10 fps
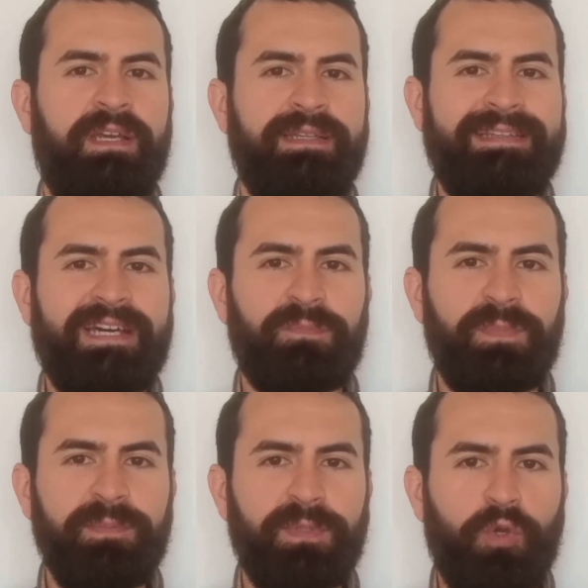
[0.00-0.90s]
They are
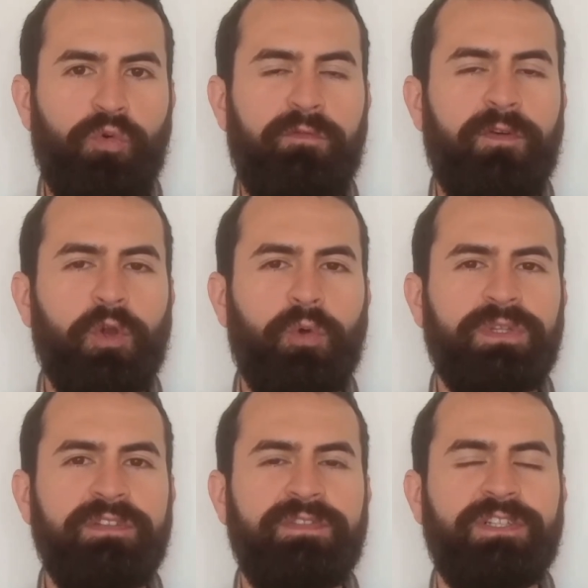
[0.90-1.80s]
people who follow
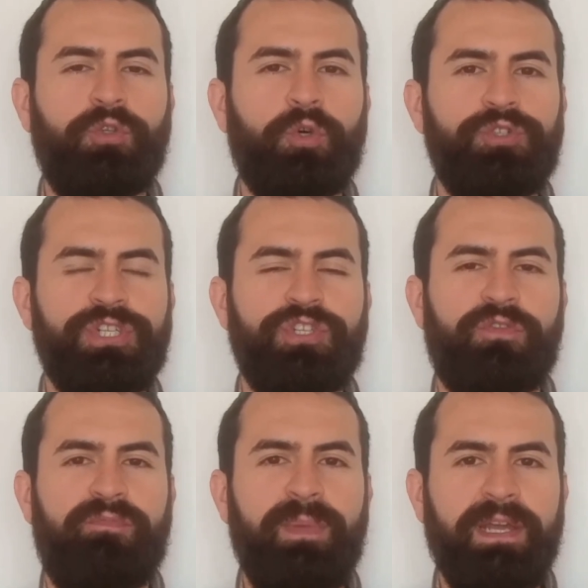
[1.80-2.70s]
different doctrines
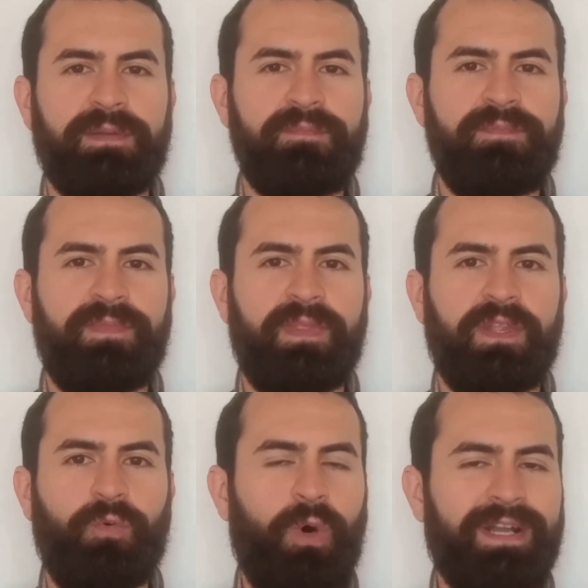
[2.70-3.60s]
of men,
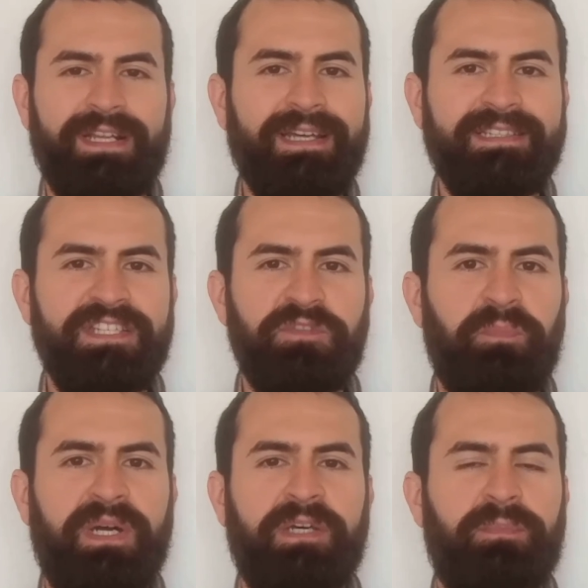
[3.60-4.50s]
who are not
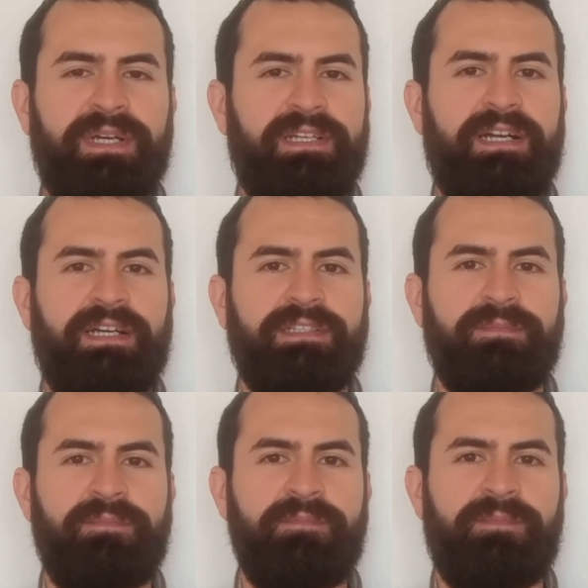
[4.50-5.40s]
inspired by God,
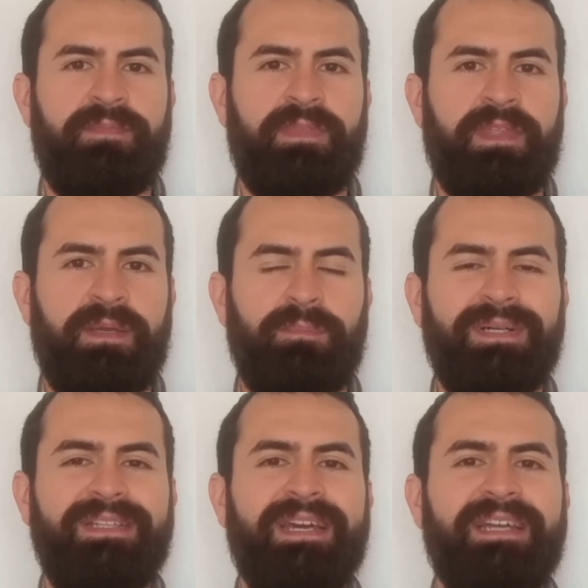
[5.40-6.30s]

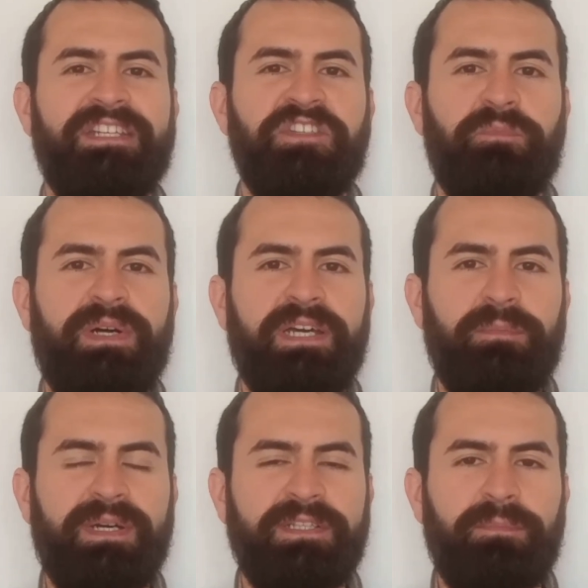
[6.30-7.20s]
but they are inspired
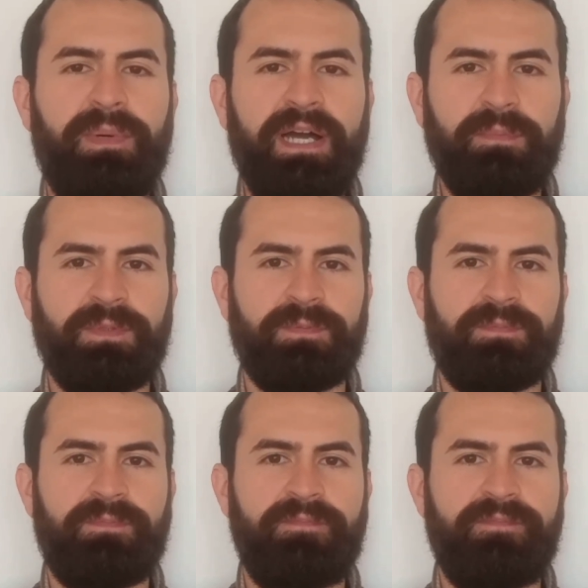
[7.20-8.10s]
by the Bible,
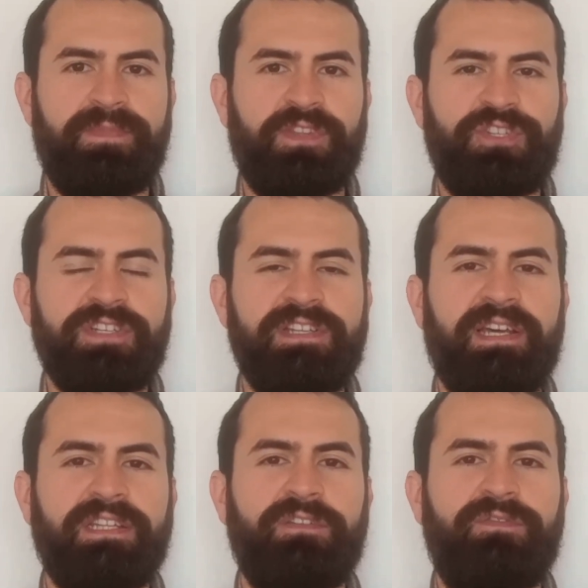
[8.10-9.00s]
just
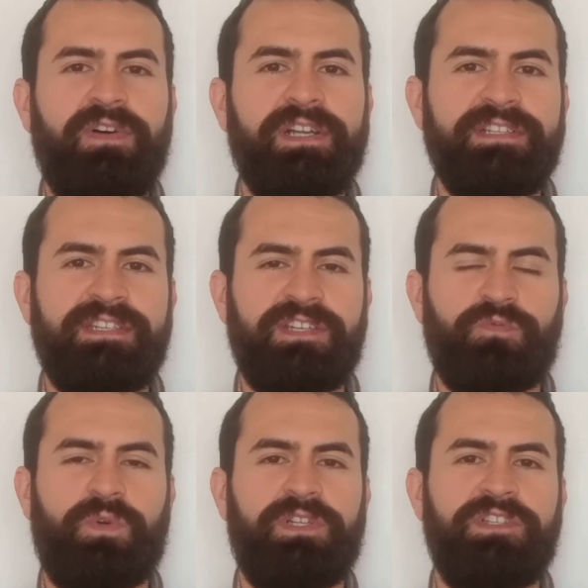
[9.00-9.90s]
like the Pharisees
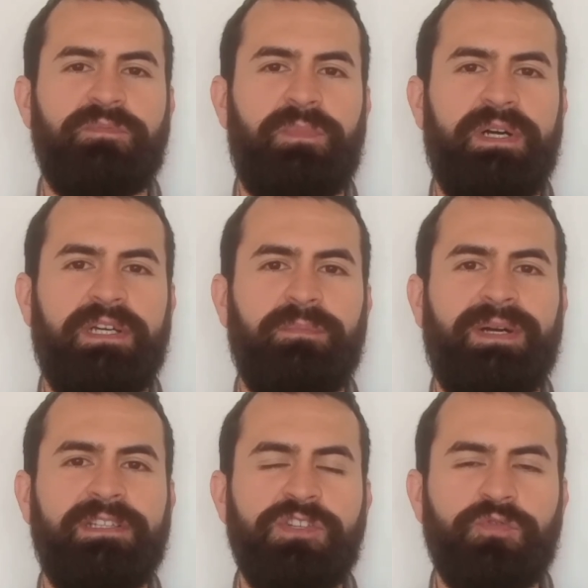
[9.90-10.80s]
were inspired
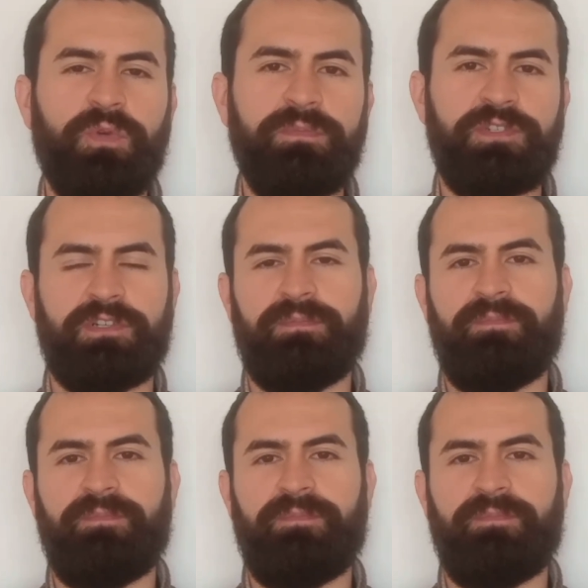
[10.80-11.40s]
by the Scripture.